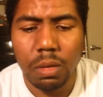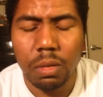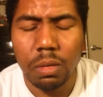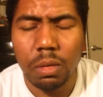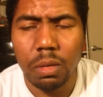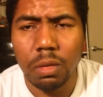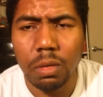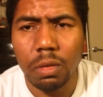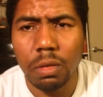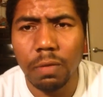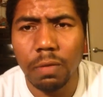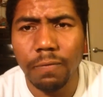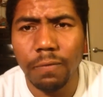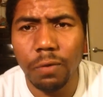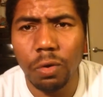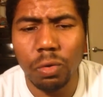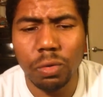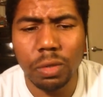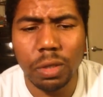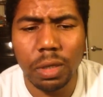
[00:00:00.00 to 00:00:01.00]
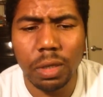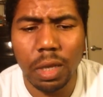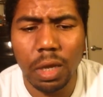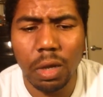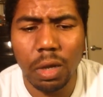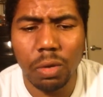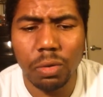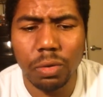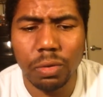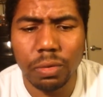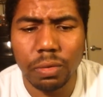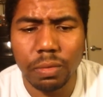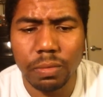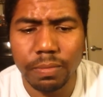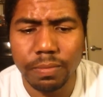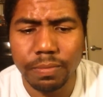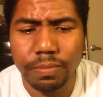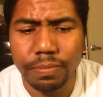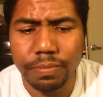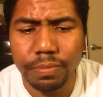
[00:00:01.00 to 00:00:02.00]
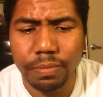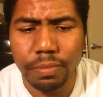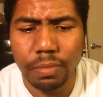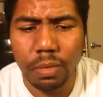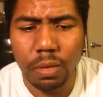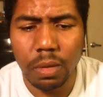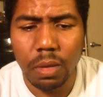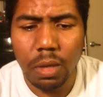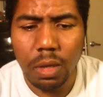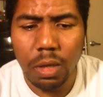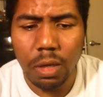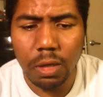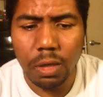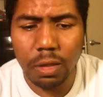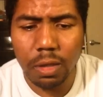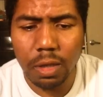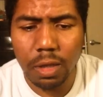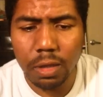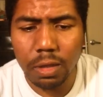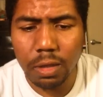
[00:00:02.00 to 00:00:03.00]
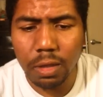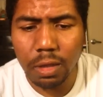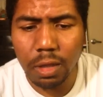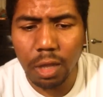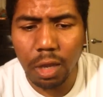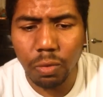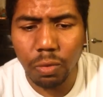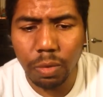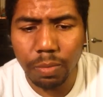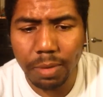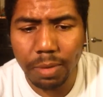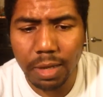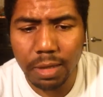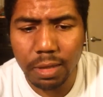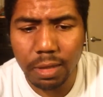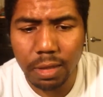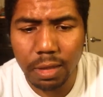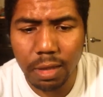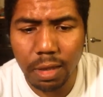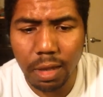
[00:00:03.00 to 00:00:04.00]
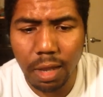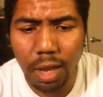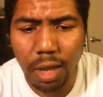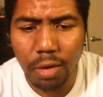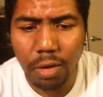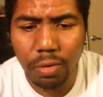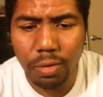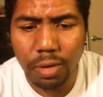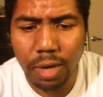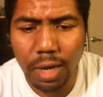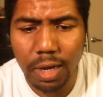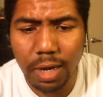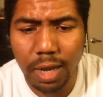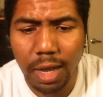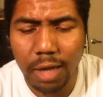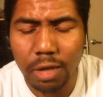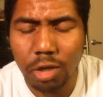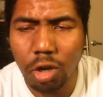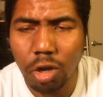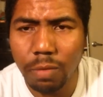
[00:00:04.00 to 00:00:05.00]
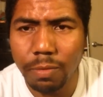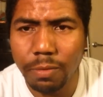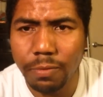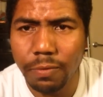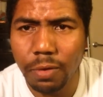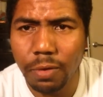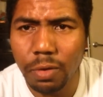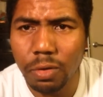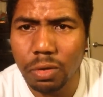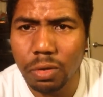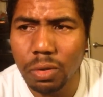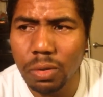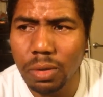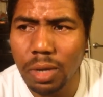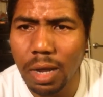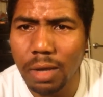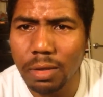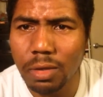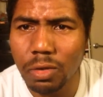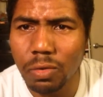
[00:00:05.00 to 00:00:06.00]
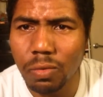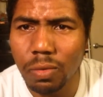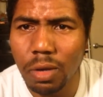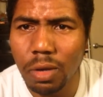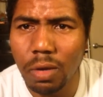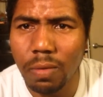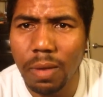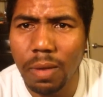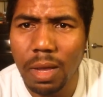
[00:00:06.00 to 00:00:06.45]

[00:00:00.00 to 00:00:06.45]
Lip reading: This is the food to the elders. It says, this letter replaces the letter dated October 1st, 2012.